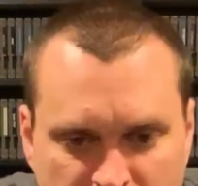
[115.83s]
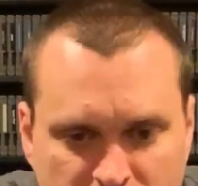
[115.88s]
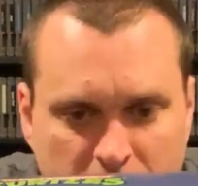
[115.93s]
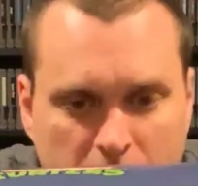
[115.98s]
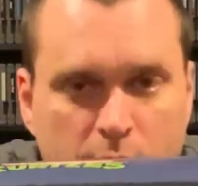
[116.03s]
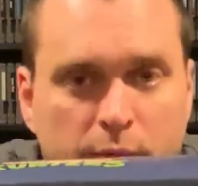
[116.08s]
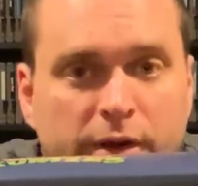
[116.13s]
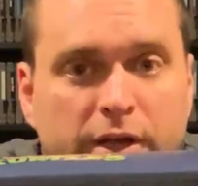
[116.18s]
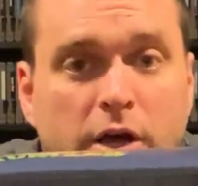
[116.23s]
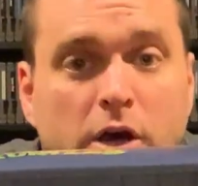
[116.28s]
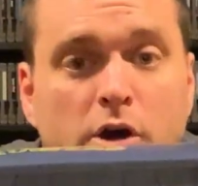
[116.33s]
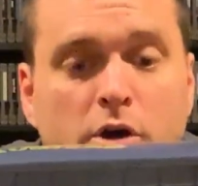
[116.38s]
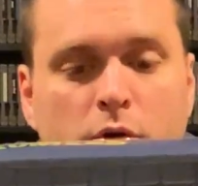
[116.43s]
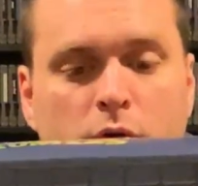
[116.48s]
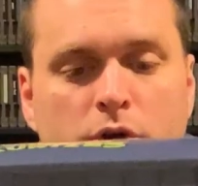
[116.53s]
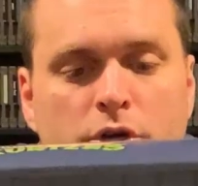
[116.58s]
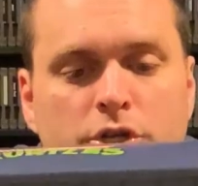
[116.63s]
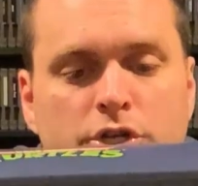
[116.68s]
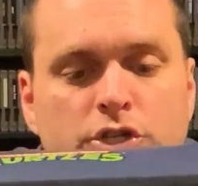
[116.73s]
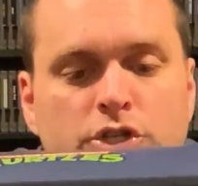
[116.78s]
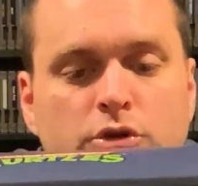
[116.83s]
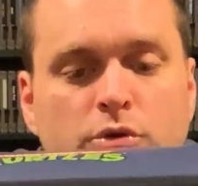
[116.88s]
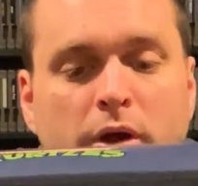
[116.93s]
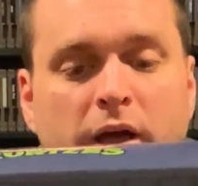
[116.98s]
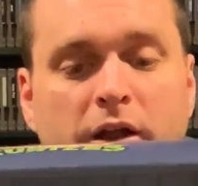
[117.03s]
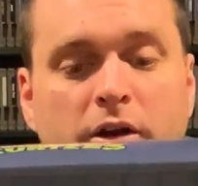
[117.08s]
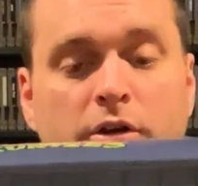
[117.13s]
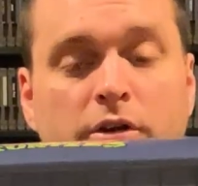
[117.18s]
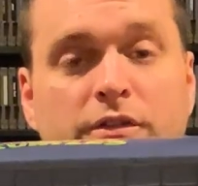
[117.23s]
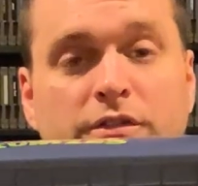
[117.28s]
There we go.
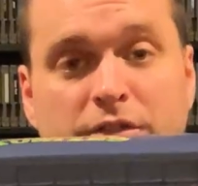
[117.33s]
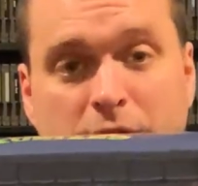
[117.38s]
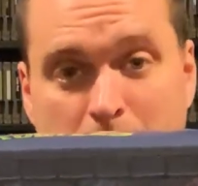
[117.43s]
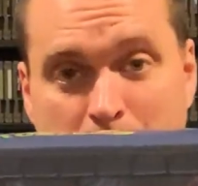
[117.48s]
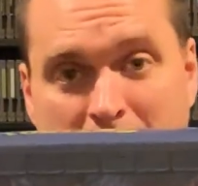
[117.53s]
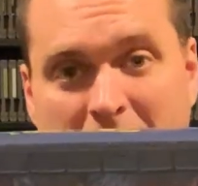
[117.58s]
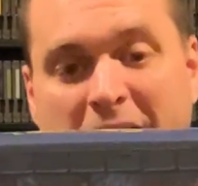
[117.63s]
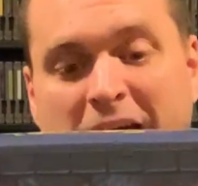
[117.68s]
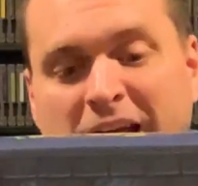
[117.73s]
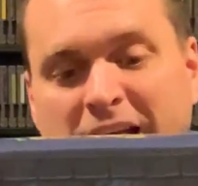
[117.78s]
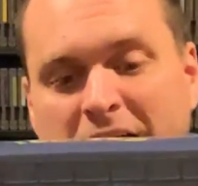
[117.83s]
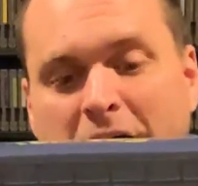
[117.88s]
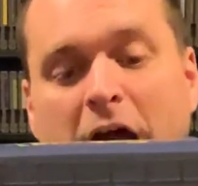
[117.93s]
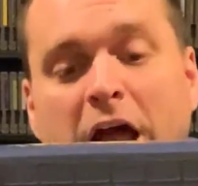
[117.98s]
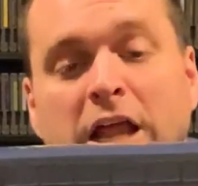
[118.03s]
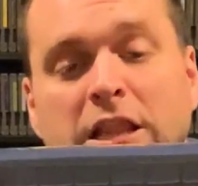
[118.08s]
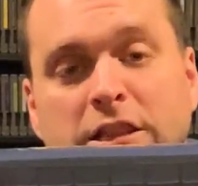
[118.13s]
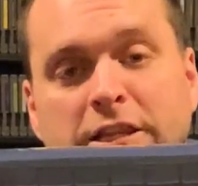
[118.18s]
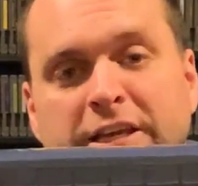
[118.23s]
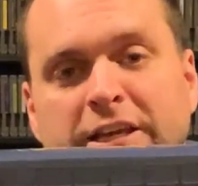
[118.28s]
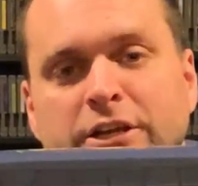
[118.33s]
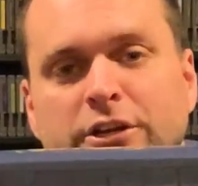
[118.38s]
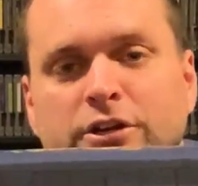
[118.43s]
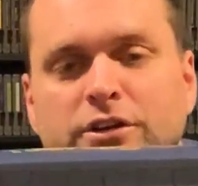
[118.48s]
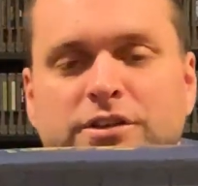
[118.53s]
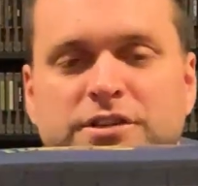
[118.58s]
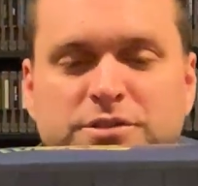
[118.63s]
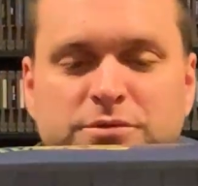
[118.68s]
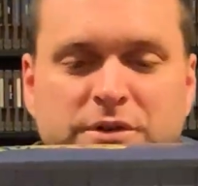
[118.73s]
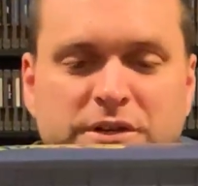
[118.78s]
Shredder, the bad guy
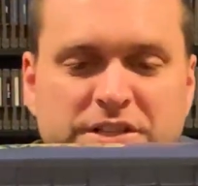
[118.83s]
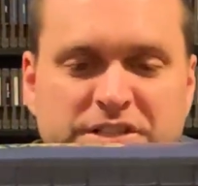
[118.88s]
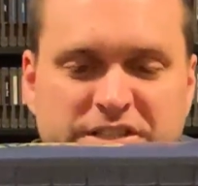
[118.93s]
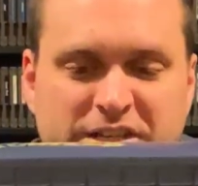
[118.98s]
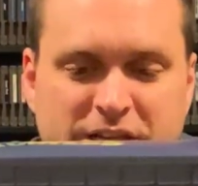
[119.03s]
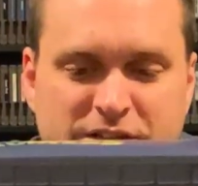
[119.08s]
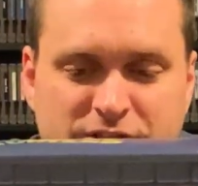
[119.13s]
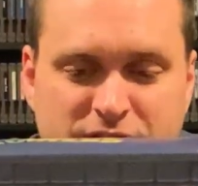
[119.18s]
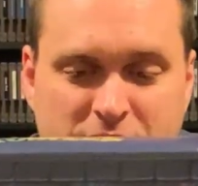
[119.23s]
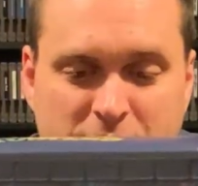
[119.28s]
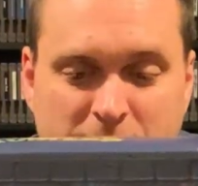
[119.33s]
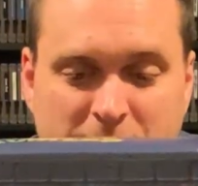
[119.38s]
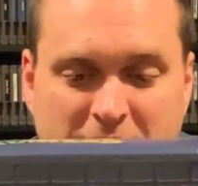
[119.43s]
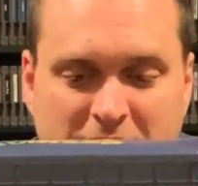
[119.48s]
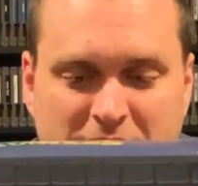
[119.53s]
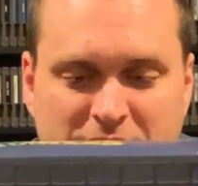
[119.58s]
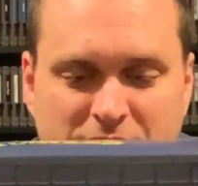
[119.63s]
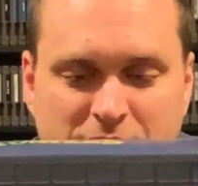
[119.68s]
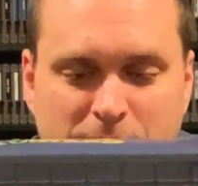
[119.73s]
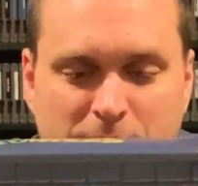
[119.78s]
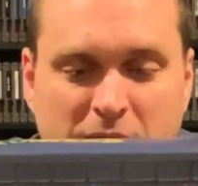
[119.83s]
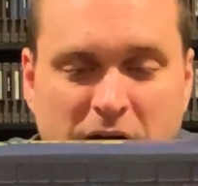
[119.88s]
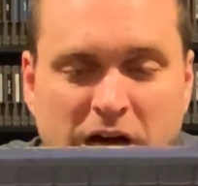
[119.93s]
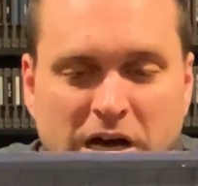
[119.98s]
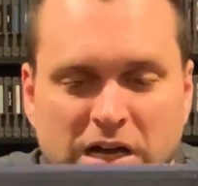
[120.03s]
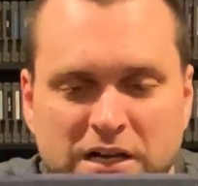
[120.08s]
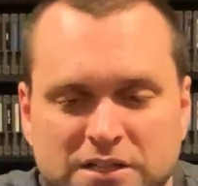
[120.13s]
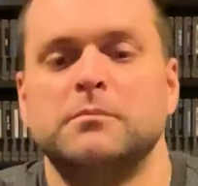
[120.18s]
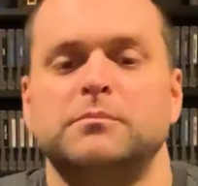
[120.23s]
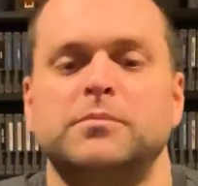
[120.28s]
leader, is what it says on the back of the
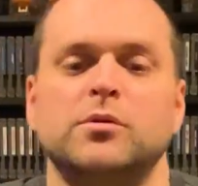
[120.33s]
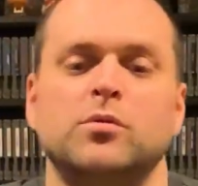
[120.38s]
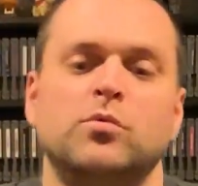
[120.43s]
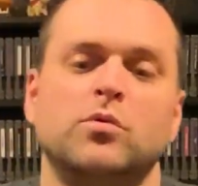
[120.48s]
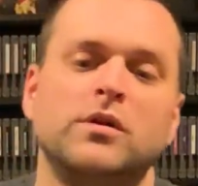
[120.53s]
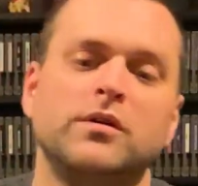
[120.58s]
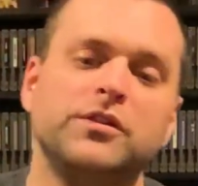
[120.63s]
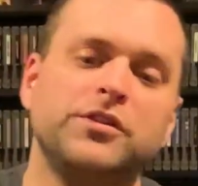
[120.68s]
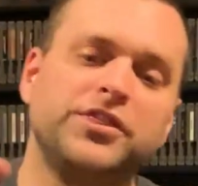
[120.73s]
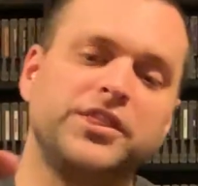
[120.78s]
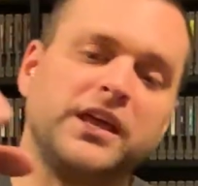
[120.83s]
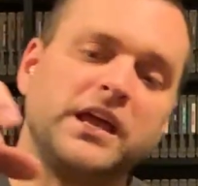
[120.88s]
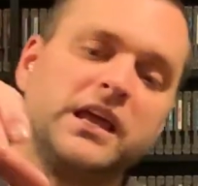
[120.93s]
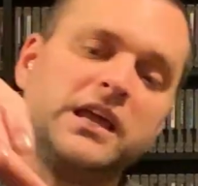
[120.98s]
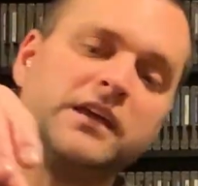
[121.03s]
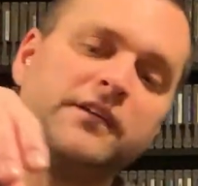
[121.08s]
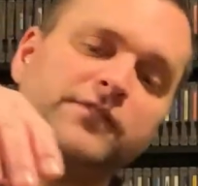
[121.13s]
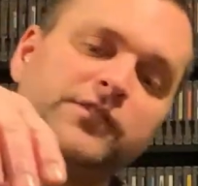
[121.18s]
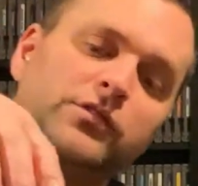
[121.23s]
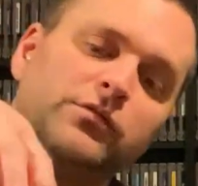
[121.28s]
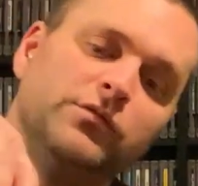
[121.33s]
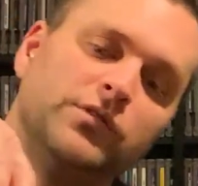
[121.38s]
box. But one thing, if you